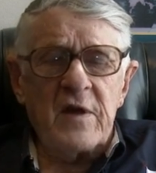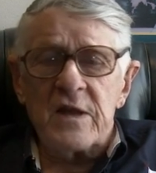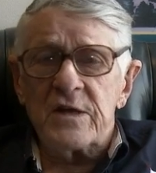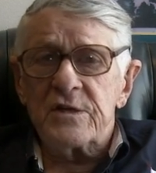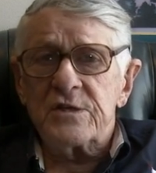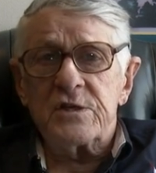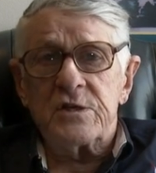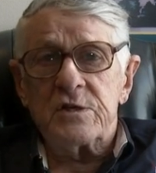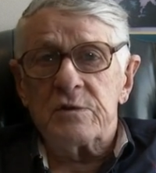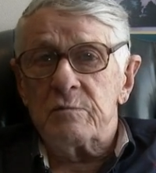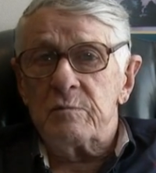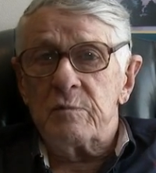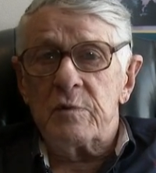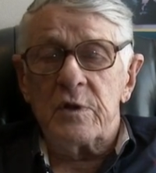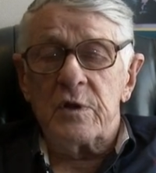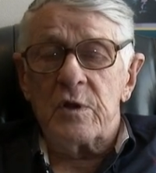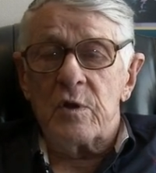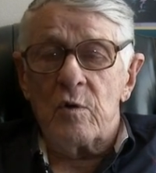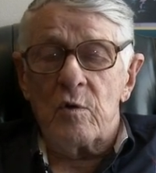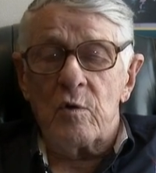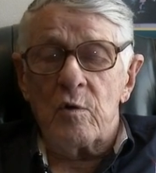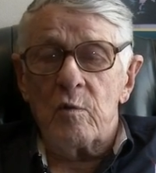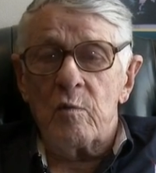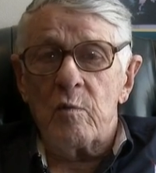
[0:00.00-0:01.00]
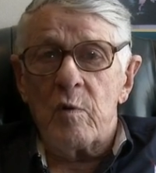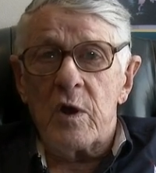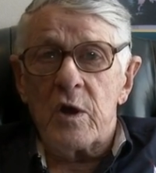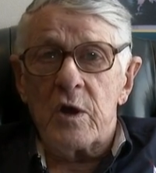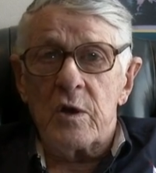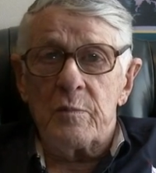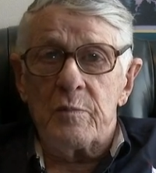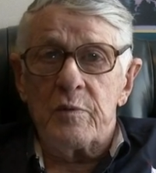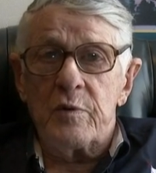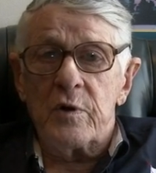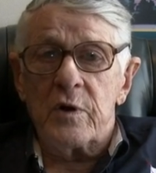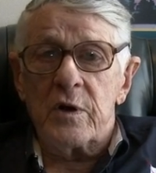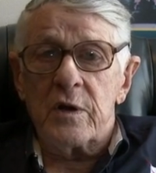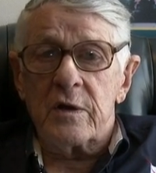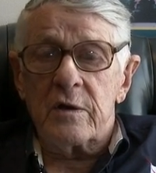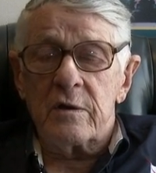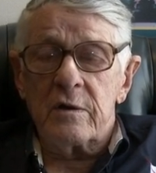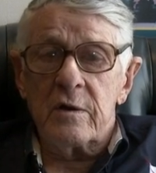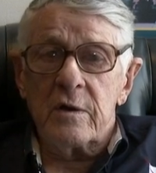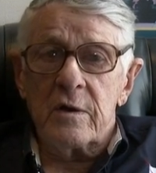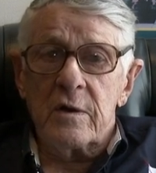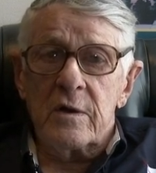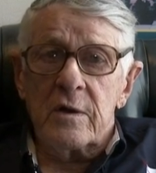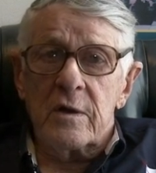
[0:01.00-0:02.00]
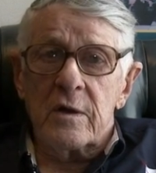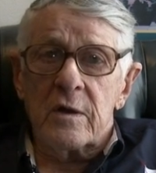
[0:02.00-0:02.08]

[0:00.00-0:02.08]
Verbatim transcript: fancy would be the only way to put it.